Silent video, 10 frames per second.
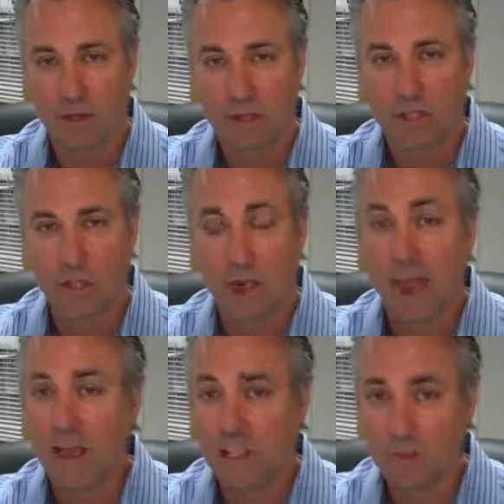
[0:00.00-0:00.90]
So
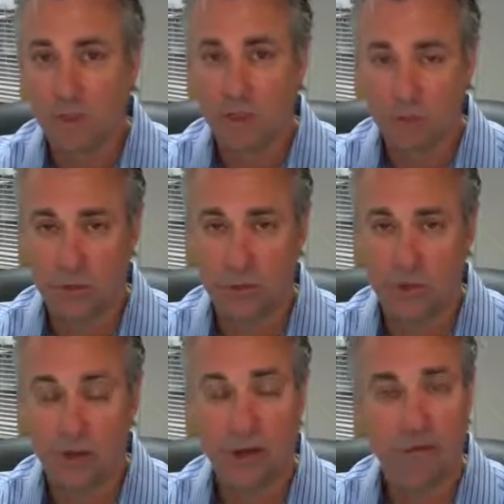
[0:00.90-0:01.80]
ask the
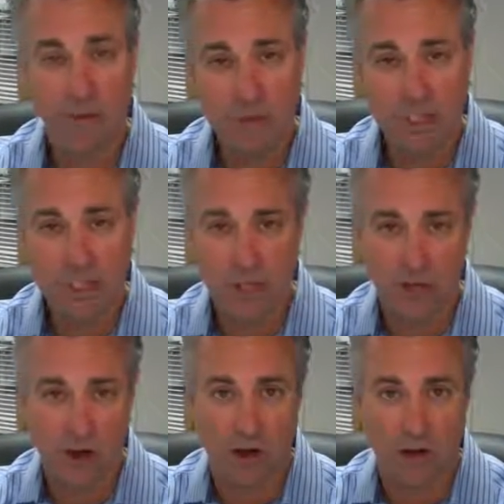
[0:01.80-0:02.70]
recruiter for a business
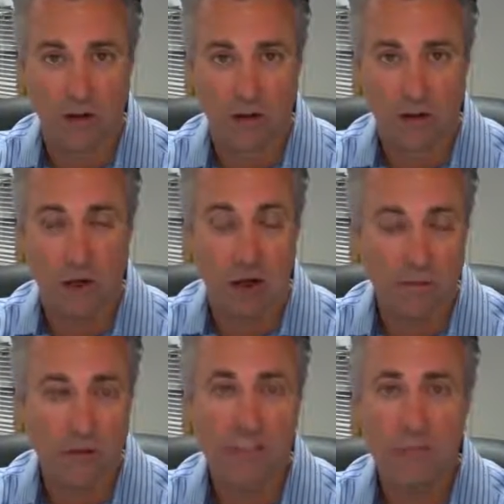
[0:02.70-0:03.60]
card.
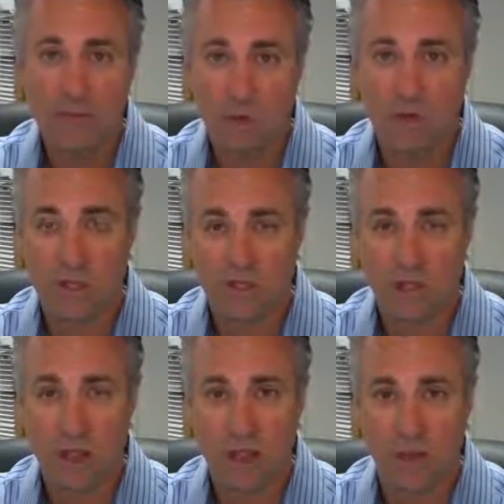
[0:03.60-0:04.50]
Offer to give yours if you
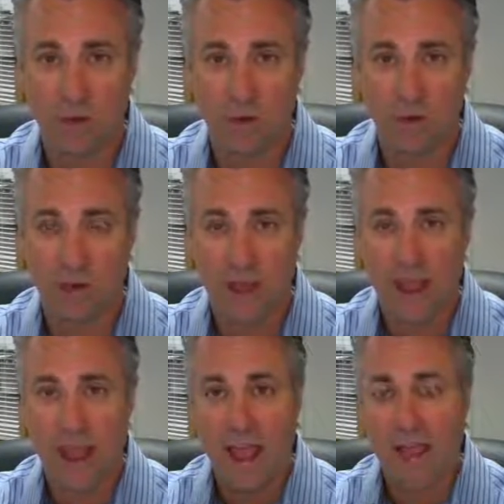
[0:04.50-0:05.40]
have one.
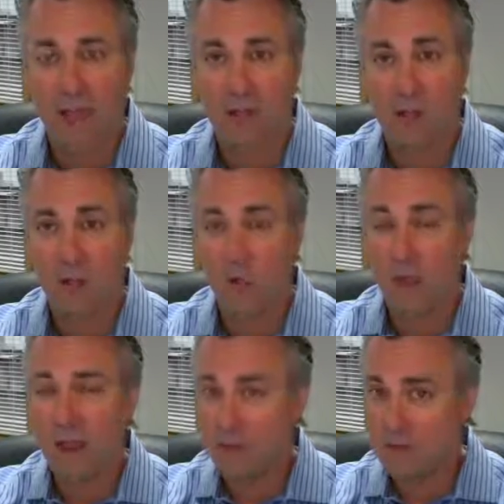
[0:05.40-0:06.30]
Ask,
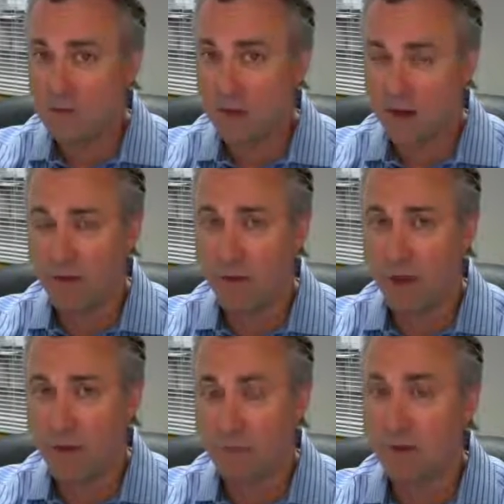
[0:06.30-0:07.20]
when can you follow
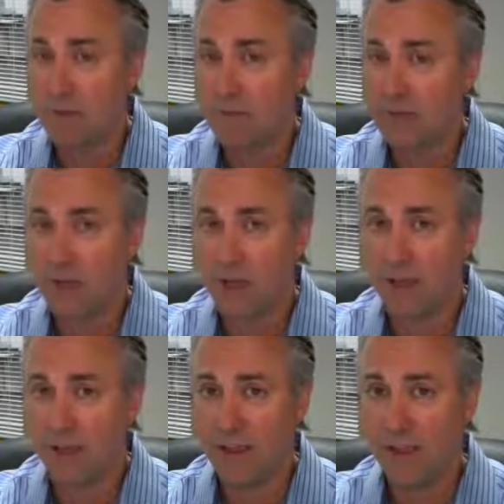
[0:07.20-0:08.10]
up? Would it be
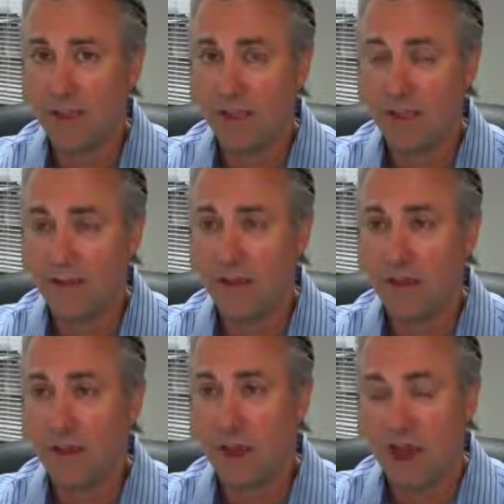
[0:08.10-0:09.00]
okay if
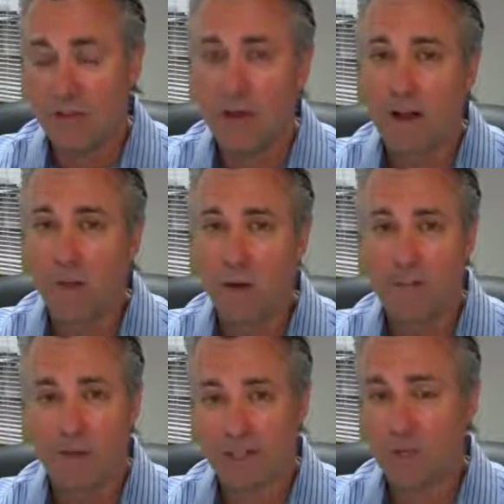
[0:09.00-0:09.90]
I follow up
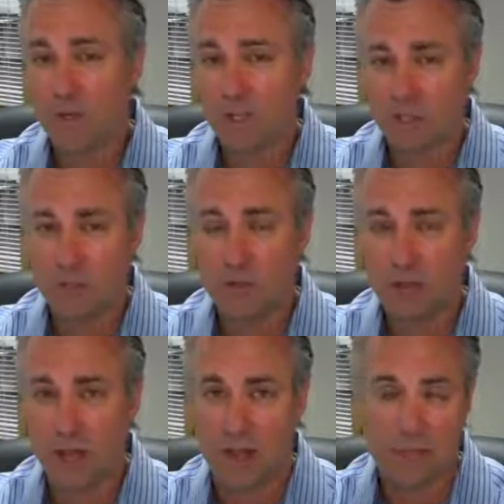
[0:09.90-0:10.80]
next week
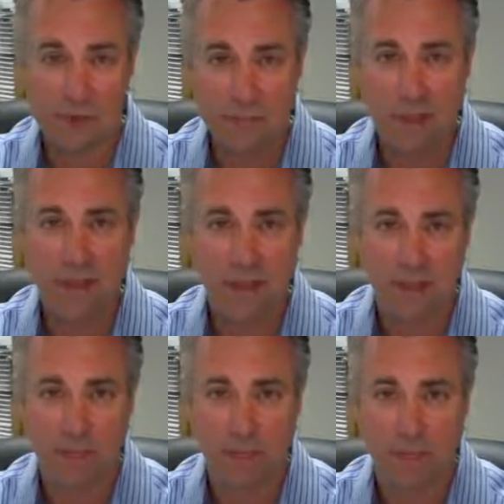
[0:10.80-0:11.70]
Tuesday at 3
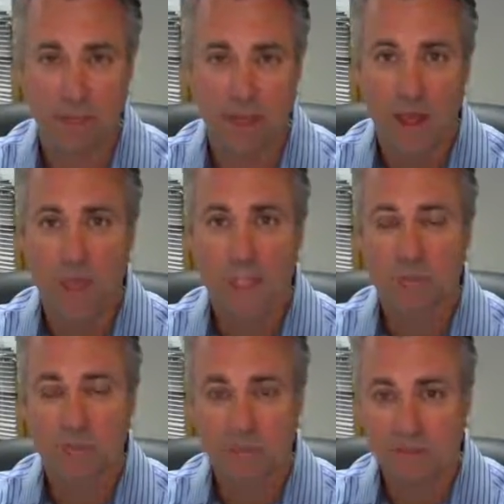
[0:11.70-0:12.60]
p.m.?
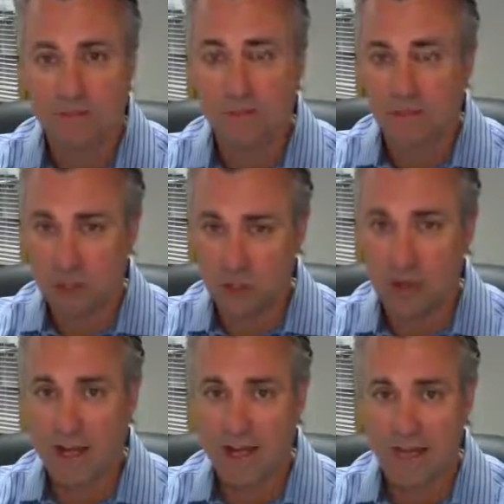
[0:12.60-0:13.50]
Specifically
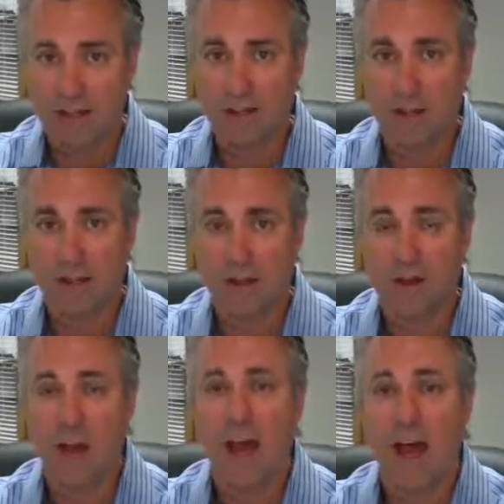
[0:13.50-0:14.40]
try to nail
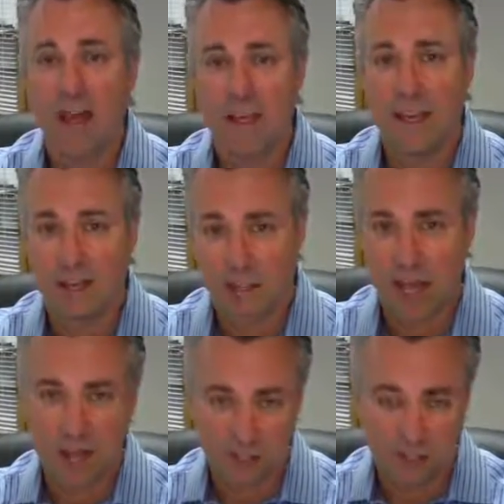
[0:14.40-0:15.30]
down a next
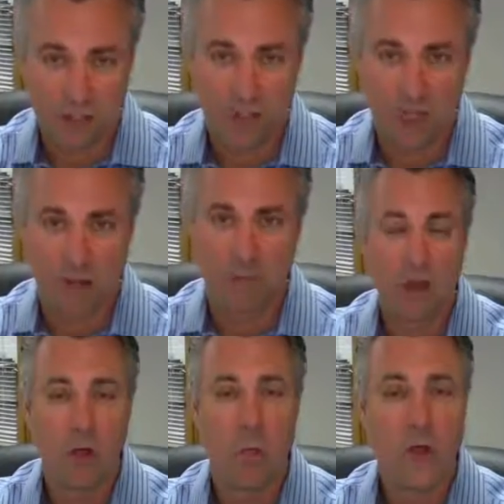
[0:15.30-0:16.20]
action step.
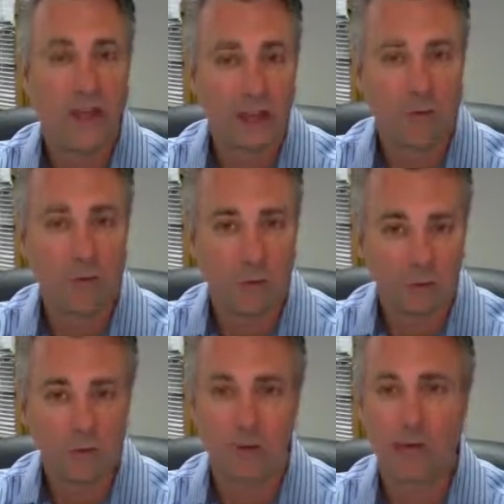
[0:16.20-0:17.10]
Waiting for the
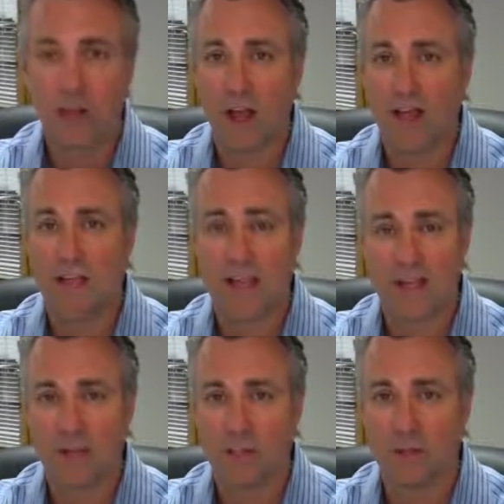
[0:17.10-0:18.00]
recruiter to
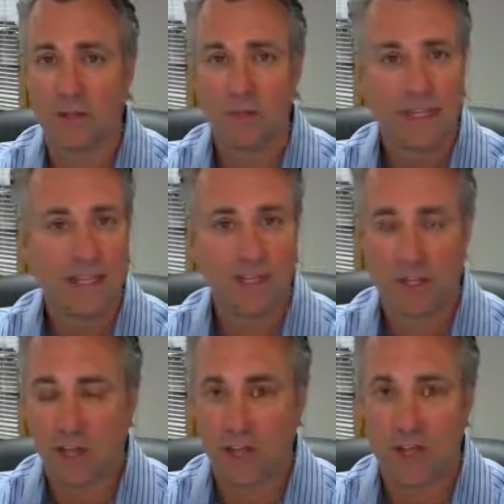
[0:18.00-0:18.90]
contact you is
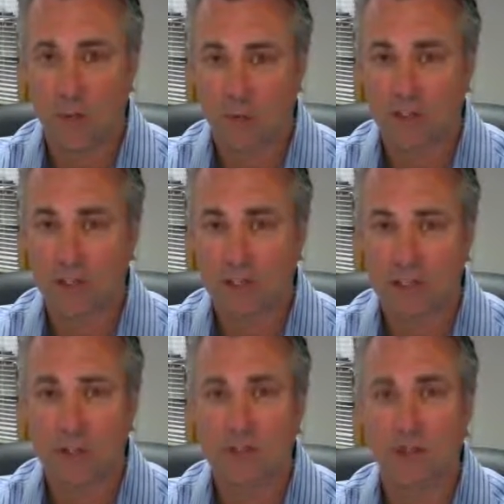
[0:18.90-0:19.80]
not going to work in
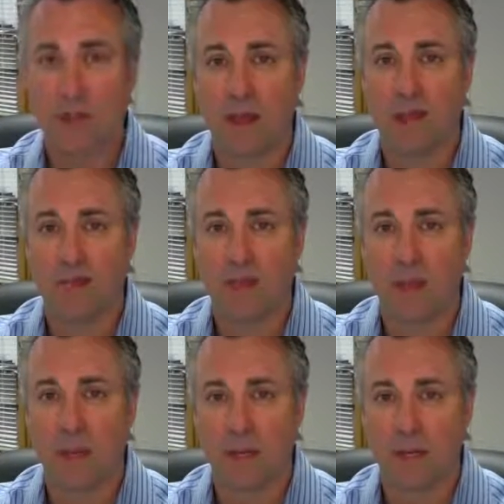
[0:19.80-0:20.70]
today's competitive
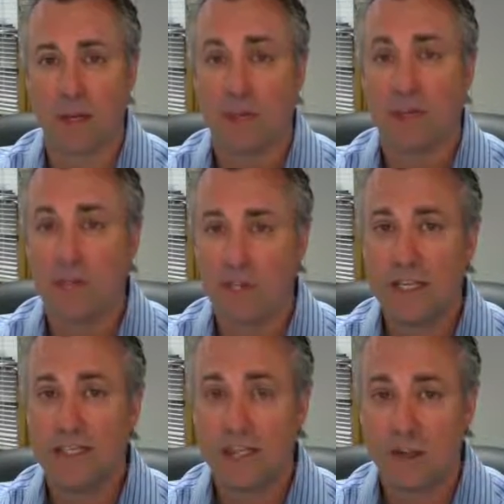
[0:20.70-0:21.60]
environment. You
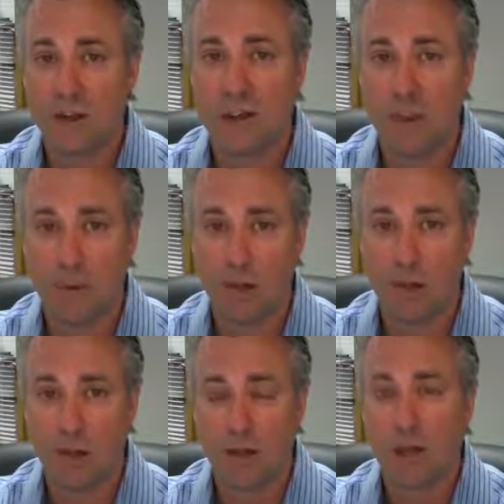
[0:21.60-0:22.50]
need to carry that
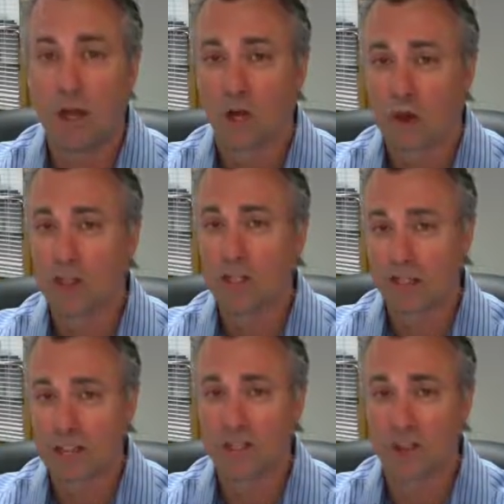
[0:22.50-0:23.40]
ball across the
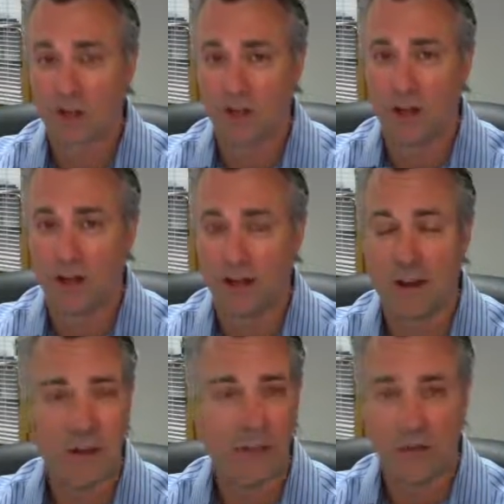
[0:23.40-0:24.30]
end zone line.
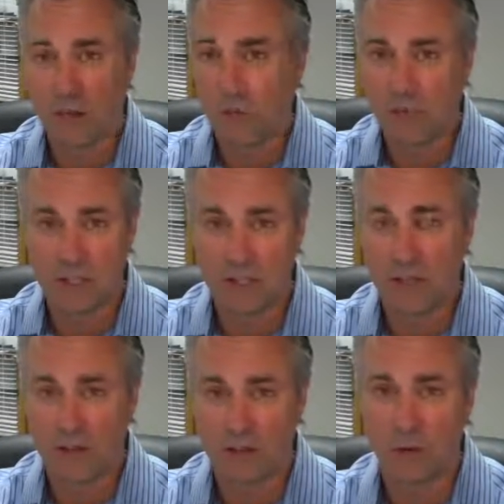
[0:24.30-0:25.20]
Nobody's going to
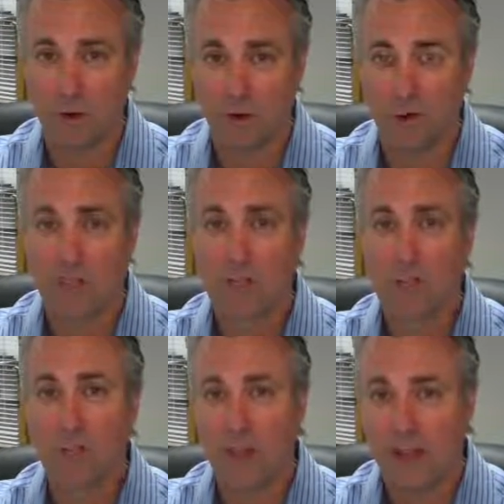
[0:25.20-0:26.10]
carry it for you.
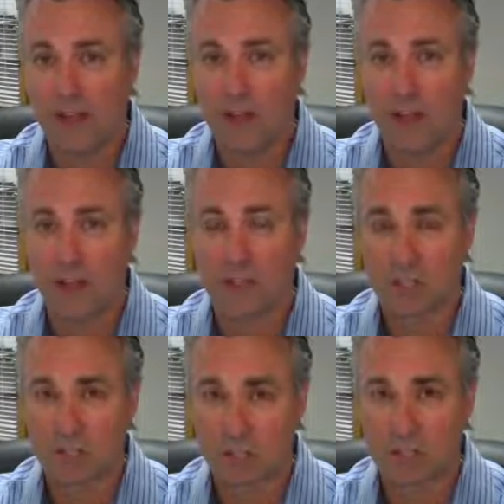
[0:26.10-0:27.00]
So nail down a
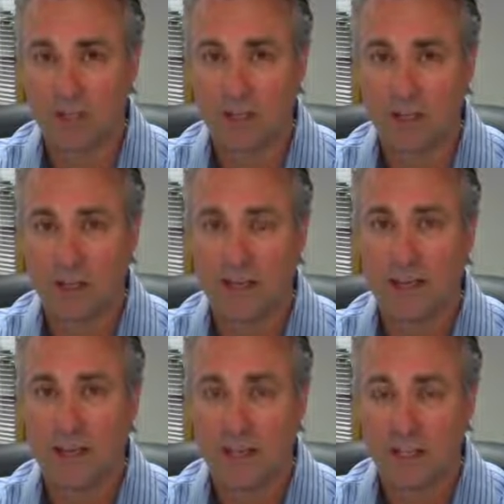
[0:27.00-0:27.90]
specific
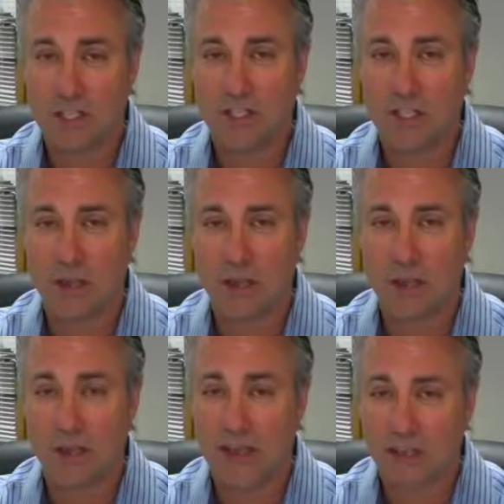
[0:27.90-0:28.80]
next step,
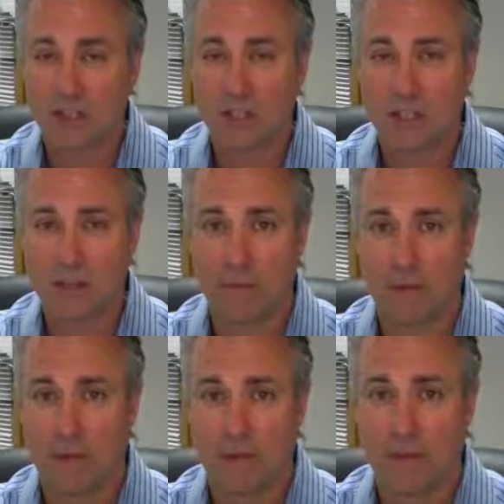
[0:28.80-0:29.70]
an action step
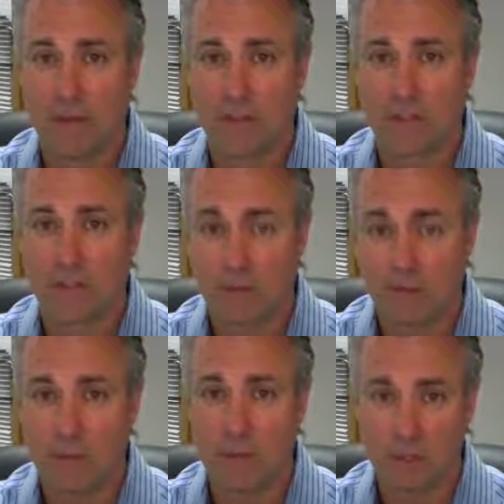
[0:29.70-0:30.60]
that's
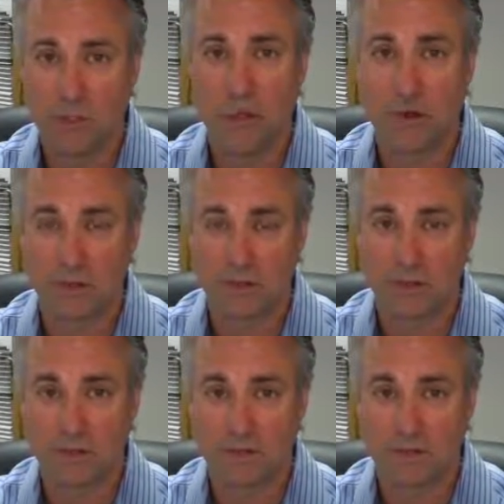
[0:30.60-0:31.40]
agreeable to both of you.